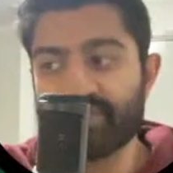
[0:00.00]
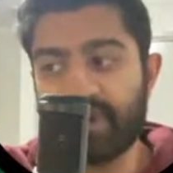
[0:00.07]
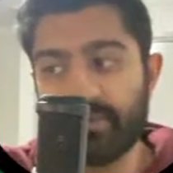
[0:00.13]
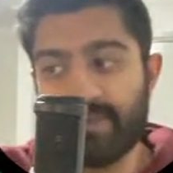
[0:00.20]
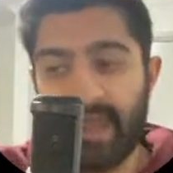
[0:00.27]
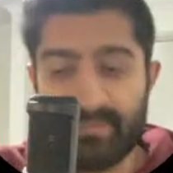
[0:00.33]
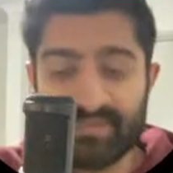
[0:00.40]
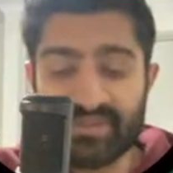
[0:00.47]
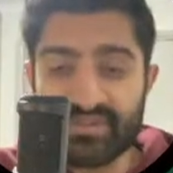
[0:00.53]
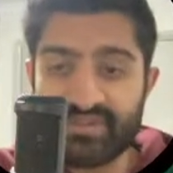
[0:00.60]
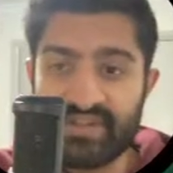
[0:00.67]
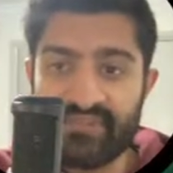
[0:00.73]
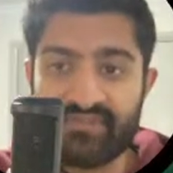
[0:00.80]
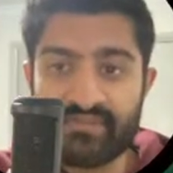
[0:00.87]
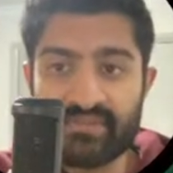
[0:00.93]
So Pappy could
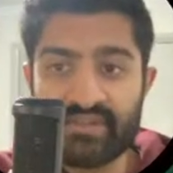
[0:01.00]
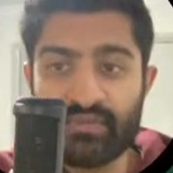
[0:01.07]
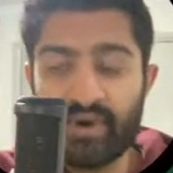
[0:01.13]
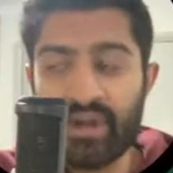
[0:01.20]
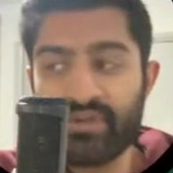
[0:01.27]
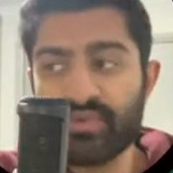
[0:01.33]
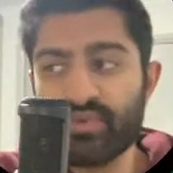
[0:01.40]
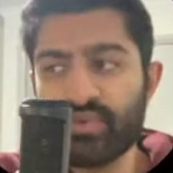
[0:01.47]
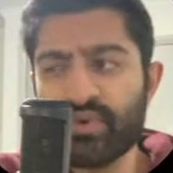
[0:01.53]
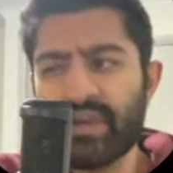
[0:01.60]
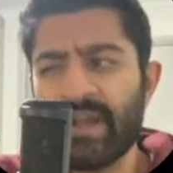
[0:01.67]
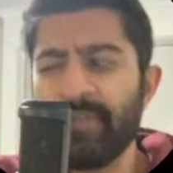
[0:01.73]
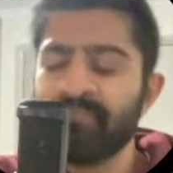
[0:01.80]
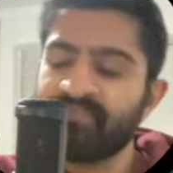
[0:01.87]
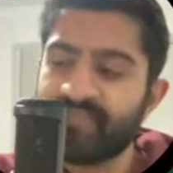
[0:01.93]
definitely be one who,
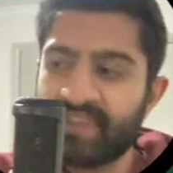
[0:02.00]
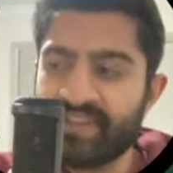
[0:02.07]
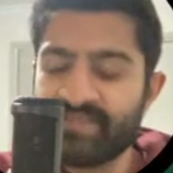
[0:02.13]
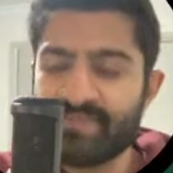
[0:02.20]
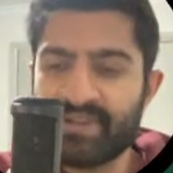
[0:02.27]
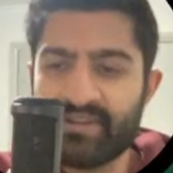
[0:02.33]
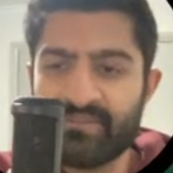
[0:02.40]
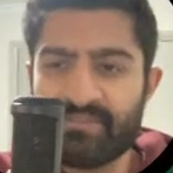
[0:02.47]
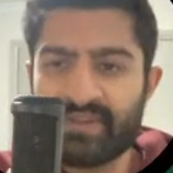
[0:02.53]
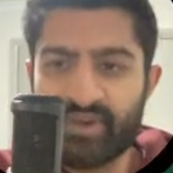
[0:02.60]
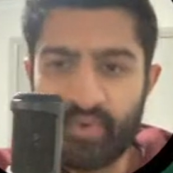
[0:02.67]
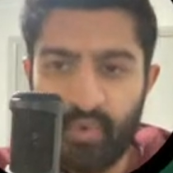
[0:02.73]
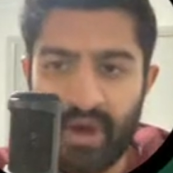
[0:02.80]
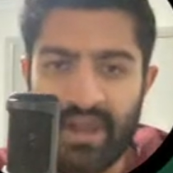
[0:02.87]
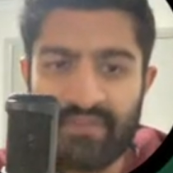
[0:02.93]
he's been a bit
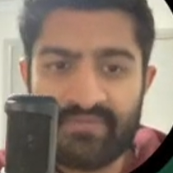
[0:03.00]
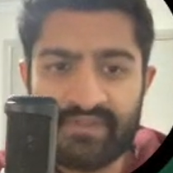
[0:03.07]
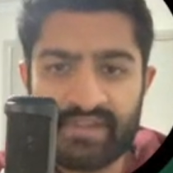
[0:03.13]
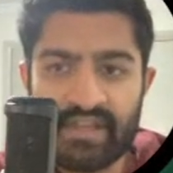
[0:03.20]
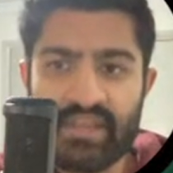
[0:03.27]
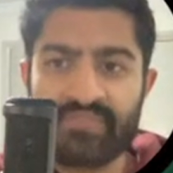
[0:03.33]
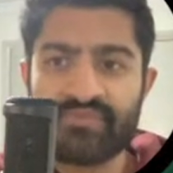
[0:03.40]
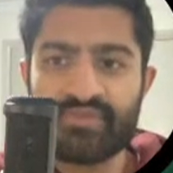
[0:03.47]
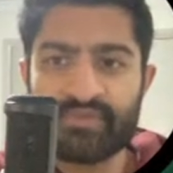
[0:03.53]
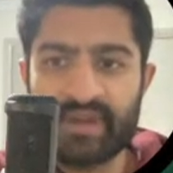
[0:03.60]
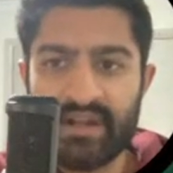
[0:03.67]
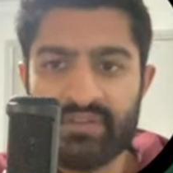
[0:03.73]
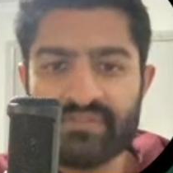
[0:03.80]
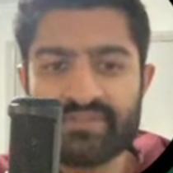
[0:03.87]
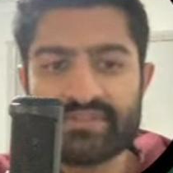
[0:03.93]
quiet for the last few
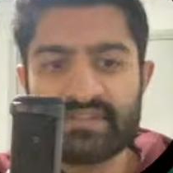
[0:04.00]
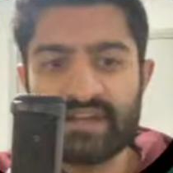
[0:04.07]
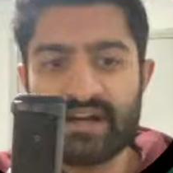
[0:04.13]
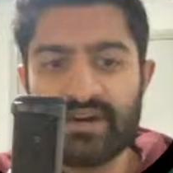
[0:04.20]
rounds.